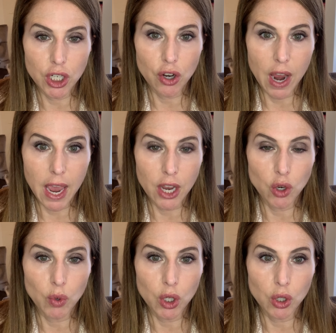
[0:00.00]
at your
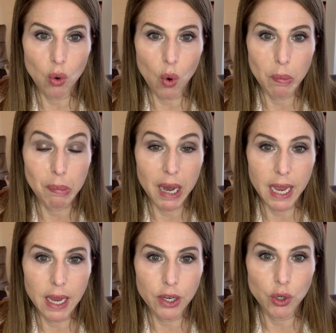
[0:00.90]
annual or
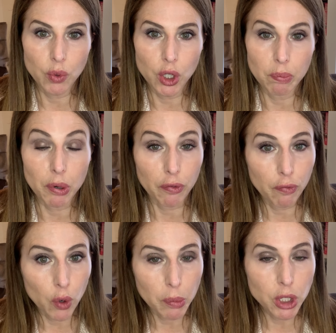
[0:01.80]
biannual
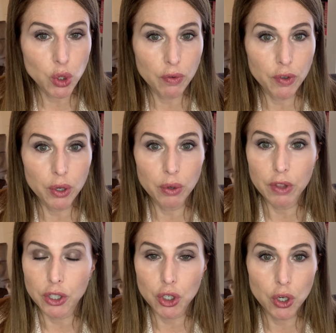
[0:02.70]
performance review.
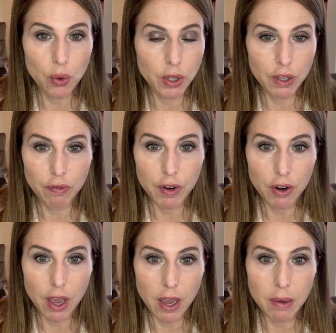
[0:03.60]
That's totally
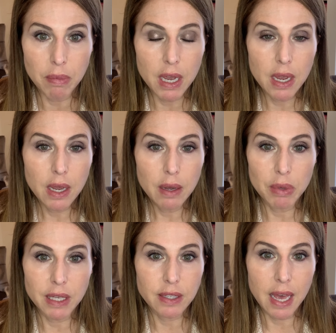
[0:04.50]
fair game
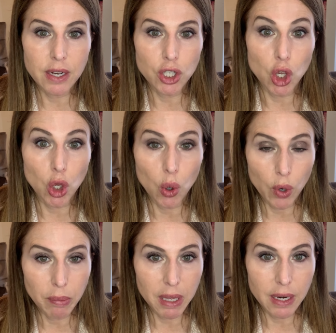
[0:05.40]
because that is
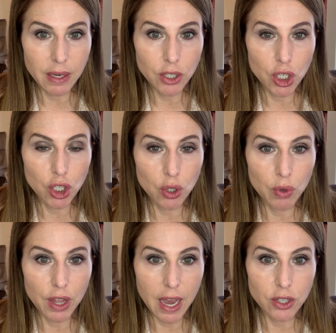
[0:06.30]
your meeting to do
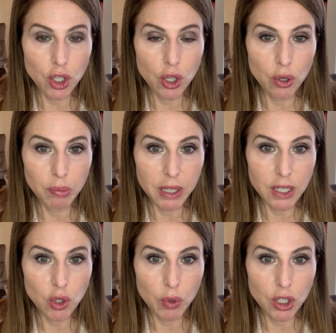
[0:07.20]
with as you
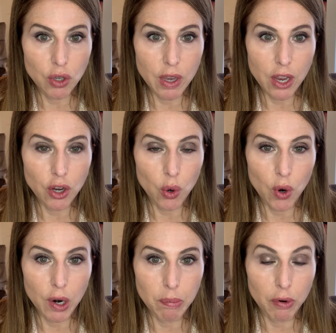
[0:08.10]
please once you get
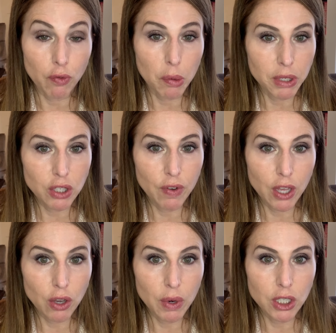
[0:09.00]
your performance
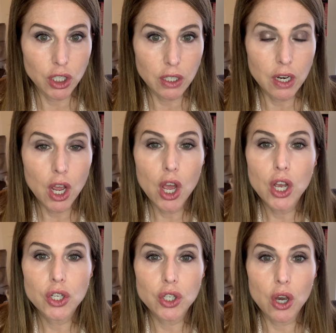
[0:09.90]
evaluation.
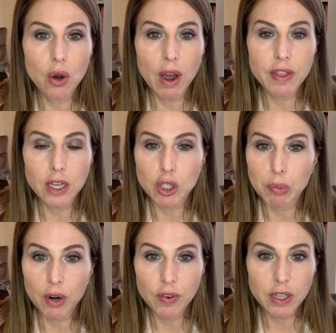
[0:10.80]
So I think it's
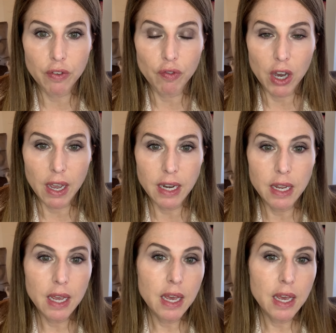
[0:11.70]
perfectly fine,